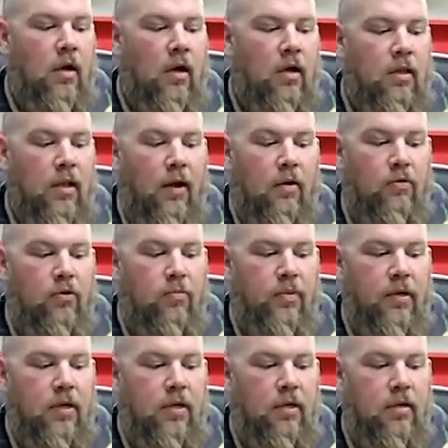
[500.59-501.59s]
allowed to
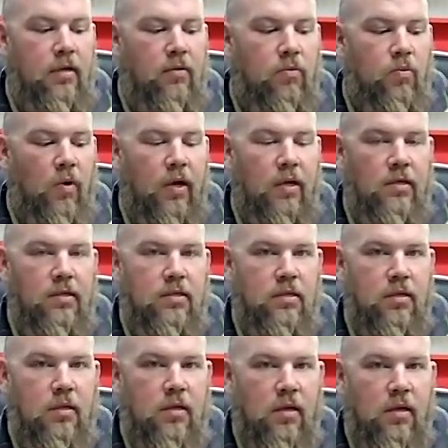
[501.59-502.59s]
be raced
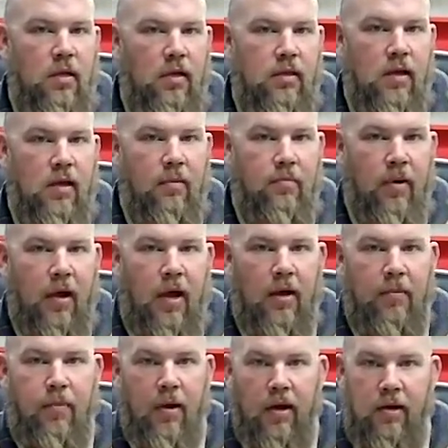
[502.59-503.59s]
in that
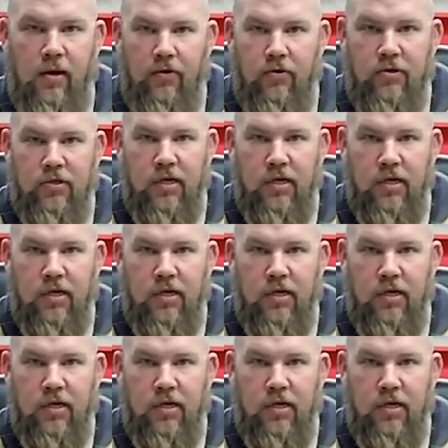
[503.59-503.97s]
pack by another